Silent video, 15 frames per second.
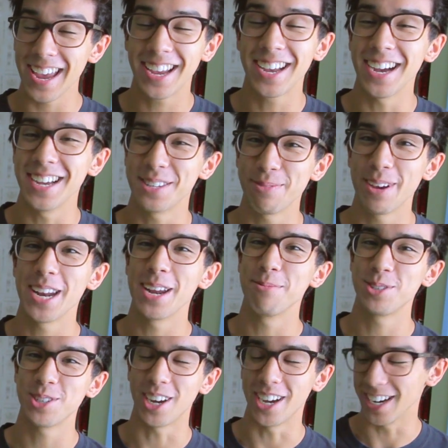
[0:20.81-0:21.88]
Hey guys, my
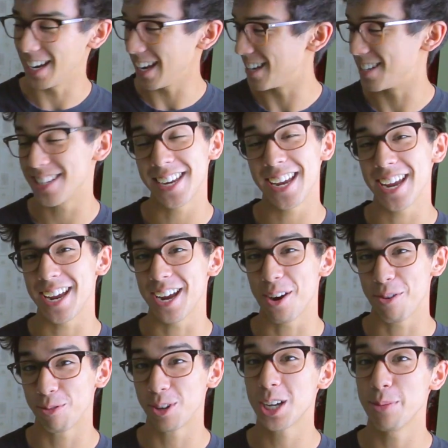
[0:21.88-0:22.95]
name's Sean, and
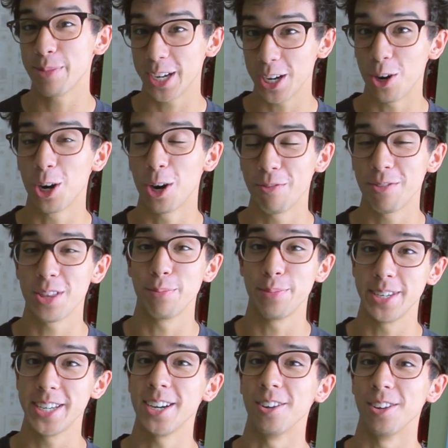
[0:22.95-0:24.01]
today we're going to be going over the
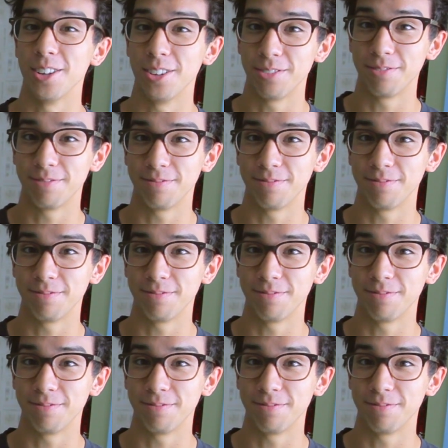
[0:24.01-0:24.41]
Padiddle.